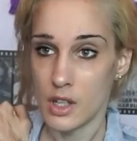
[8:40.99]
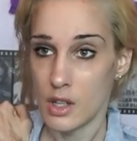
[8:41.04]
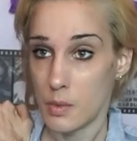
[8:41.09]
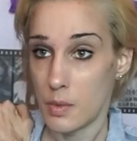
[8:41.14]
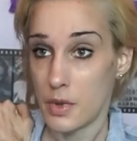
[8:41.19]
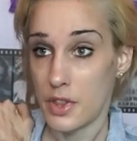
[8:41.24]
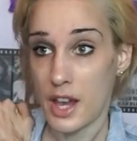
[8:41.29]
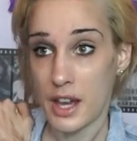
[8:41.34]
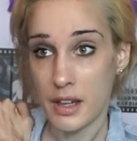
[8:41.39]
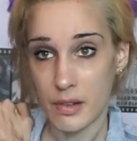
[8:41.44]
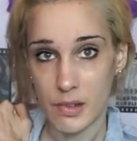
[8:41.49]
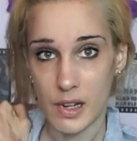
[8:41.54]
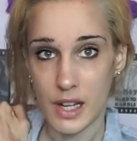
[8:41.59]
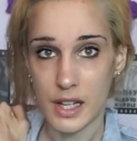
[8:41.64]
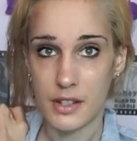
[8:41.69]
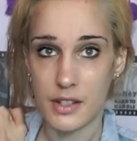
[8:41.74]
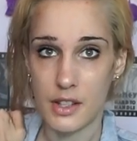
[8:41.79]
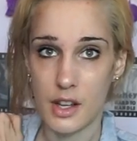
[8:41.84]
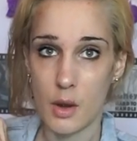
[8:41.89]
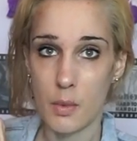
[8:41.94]
with
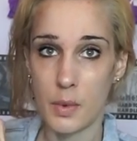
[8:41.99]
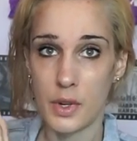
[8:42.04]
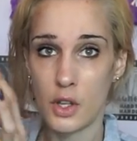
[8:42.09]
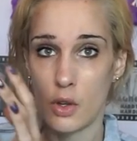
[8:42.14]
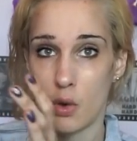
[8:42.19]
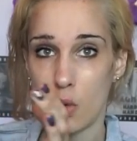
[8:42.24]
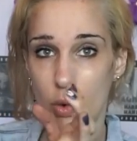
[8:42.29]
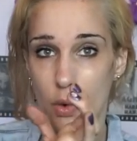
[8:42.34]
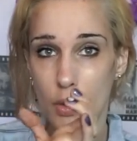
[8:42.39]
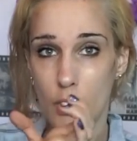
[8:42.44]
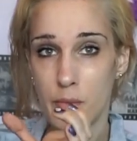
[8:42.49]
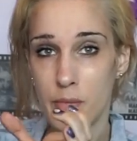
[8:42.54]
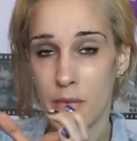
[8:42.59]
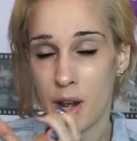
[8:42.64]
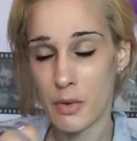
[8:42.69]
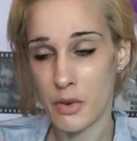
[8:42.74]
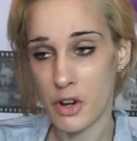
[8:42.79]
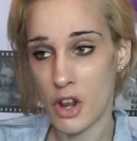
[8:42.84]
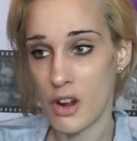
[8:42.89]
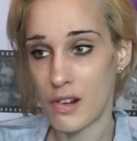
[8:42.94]
anorexia, when you're
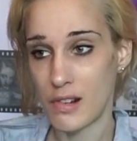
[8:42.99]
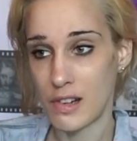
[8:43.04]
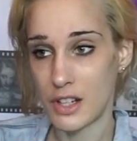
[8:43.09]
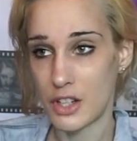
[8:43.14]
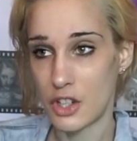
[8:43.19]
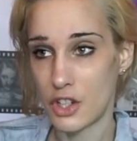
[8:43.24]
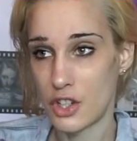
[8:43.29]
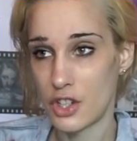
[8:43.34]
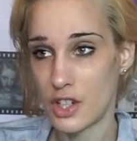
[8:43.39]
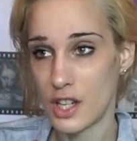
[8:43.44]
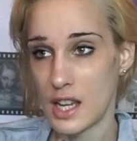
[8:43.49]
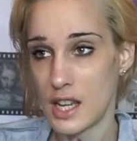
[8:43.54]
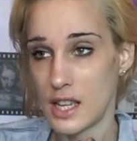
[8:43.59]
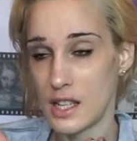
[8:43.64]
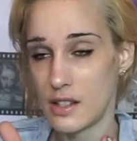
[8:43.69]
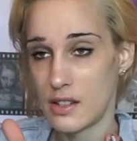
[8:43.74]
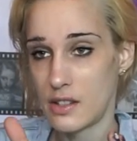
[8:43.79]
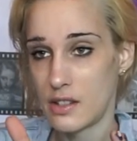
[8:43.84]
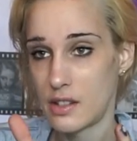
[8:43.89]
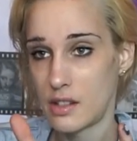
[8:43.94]

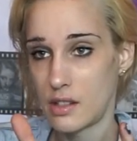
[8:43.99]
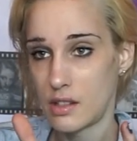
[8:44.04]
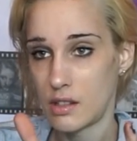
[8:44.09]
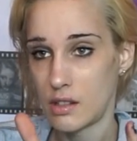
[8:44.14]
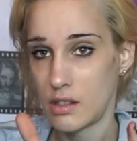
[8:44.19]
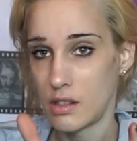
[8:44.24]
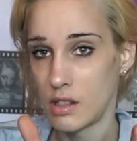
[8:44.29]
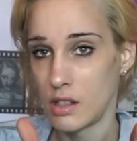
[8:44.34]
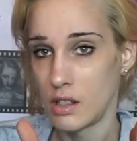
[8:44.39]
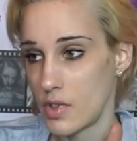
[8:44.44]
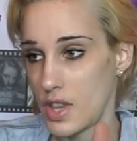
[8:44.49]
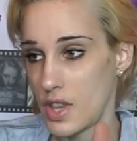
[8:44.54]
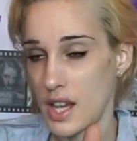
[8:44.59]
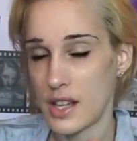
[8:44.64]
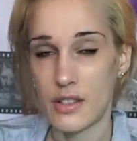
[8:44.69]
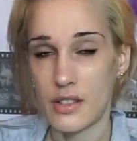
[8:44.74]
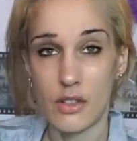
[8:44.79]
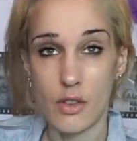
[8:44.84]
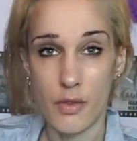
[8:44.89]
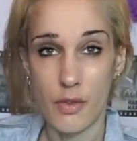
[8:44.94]
malnourished,
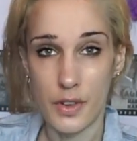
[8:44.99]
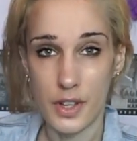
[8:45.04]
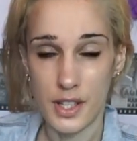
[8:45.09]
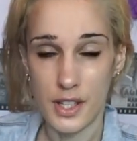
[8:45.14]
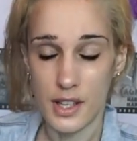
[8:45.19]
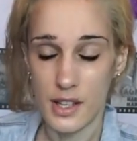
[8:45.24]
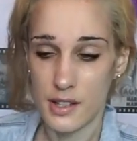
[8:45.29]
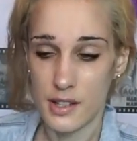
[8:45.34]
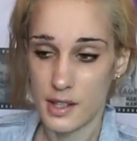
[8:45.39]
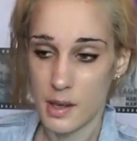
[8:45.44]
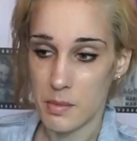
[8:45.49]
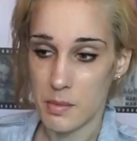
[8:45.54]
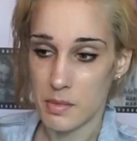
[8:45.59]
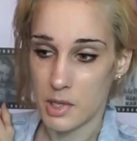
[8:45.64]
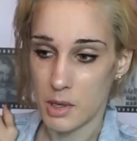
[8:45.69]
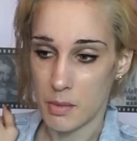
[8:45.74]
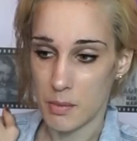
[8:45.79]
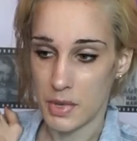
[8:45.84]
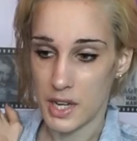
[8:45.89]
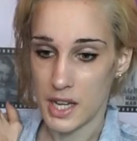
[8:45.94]
that's obviously a
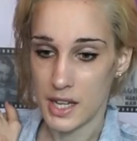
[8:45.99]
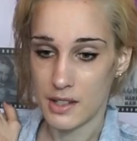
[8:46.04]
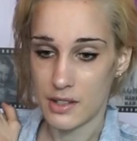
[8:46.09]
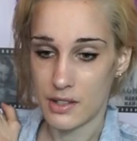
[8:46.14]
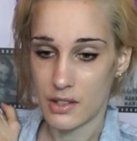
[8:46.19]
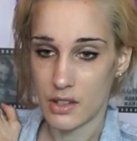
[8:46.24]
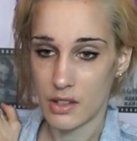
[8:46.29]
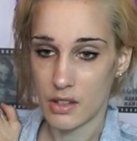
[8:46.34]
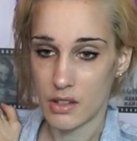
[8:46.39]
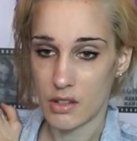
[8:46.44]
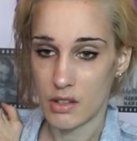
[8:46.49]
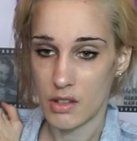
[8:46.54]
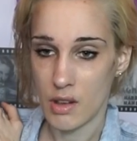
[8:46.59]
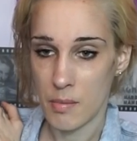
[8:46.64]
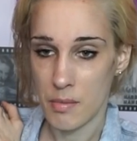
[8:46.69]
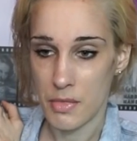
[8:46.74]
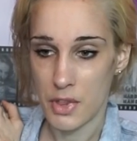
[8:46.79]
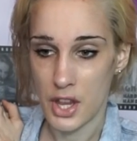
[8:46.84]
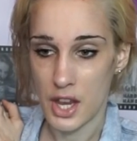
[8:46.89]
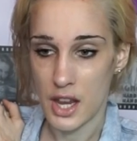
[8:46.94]
symptom, but it's
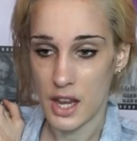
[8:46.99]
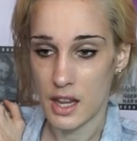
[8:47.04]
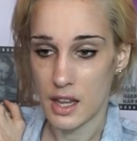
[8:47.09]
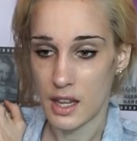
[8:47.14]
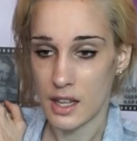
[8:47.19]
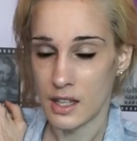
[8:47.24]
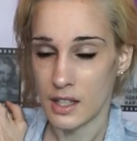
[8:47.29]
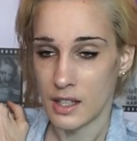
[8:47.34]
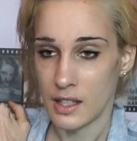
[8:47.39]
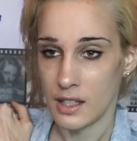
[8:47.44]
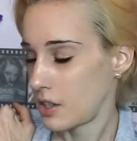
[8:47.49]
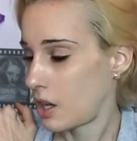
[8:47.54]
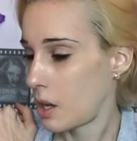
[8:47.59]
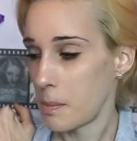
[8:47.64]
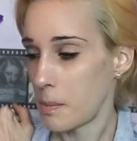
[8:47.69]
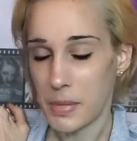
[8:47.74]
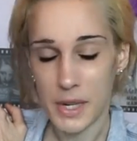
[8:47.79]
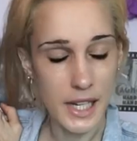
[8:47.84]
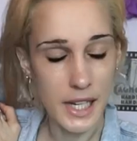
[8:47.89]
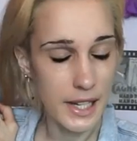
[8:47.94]
something
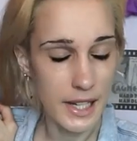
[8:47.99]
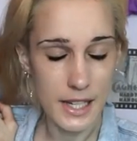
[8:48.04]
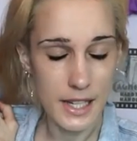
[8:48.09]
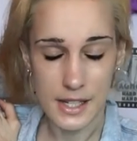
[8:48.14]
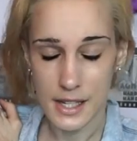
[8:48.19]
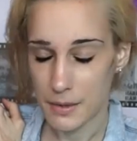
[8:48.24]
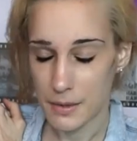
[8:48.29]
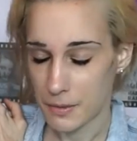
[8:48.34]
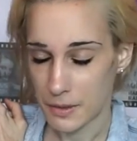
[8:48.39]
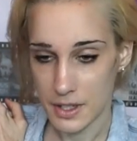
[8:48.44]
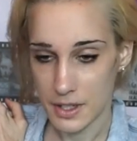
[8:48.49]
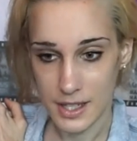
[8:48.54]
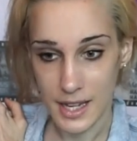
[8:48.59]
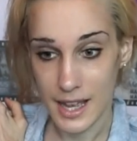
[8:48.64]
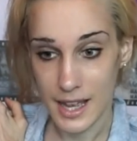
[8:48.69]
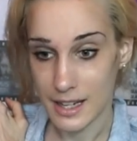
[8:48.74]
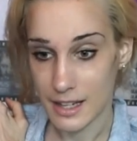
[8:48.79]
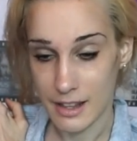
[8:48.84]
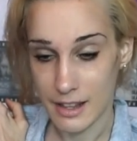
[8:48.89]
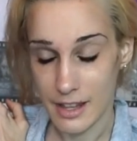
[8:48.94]
completely different to
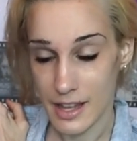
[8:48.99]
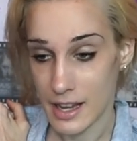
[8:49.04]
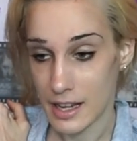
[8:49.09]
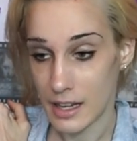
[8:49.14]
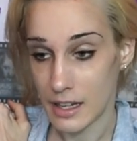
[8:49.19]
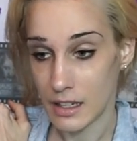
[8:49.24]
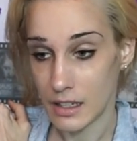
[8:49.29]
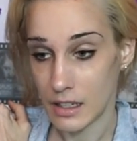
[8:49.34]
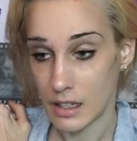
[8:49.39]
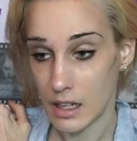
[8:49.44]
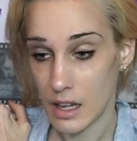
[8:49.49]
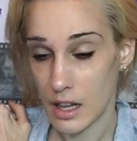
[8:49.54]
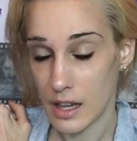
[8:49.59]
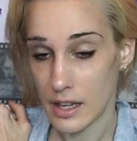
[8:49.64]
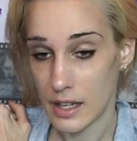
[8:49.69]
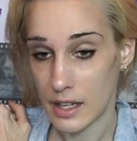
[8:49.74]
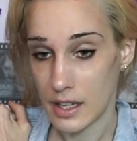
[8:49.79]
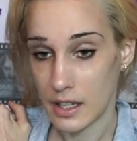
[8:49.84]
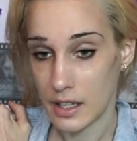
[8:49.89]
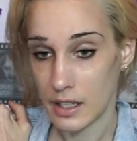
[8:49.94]
anything,
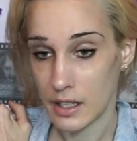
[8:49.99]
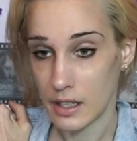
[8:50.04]
like,